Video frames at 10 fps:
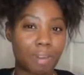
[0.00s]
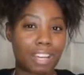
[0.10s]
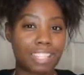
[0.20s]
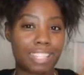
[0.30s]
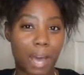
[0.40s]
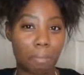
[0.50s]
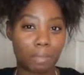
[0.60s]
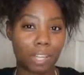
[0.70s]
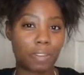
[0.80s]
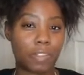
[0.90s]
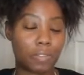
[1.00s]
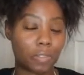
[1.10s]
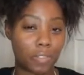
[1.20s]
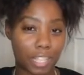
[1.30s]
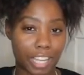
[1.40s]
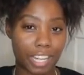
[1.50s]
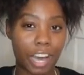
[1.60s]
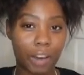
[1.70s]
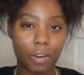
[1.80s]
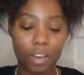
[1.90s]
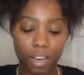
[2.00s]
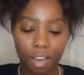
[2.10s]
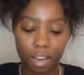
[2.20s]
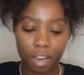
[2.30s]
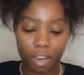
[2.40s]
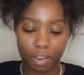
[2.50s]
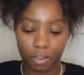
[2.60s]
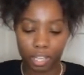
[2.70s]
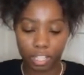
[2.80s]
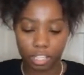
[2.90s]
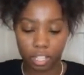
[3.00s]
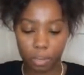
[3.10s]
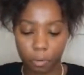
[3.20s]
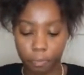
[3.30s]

box down below and you can go check it out. Okay, so